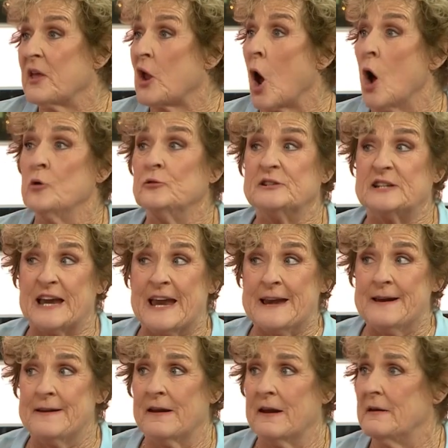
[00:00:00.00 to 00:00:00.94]
the
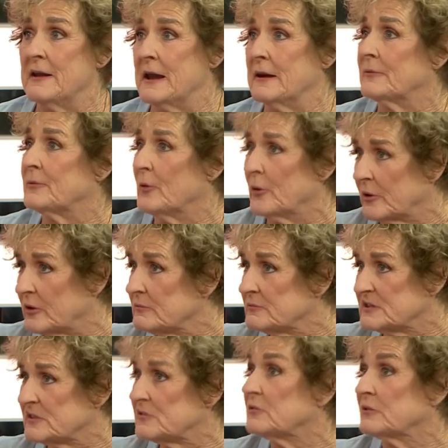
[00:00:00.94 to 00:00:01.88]
0-10 network, it
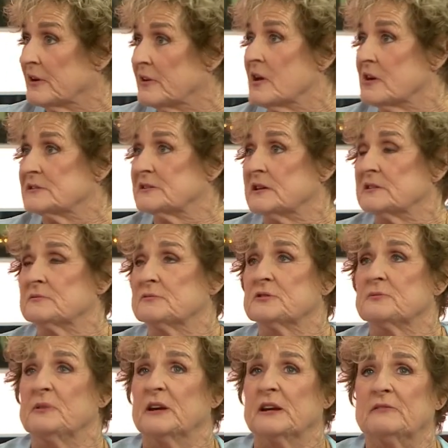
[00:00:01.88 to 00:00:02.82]
was called in those days.
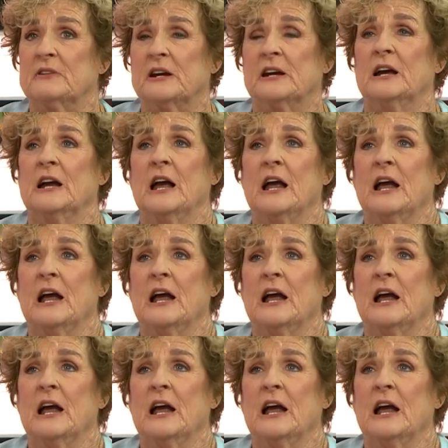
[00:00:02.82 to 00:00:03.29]
Would you believe? Yeah.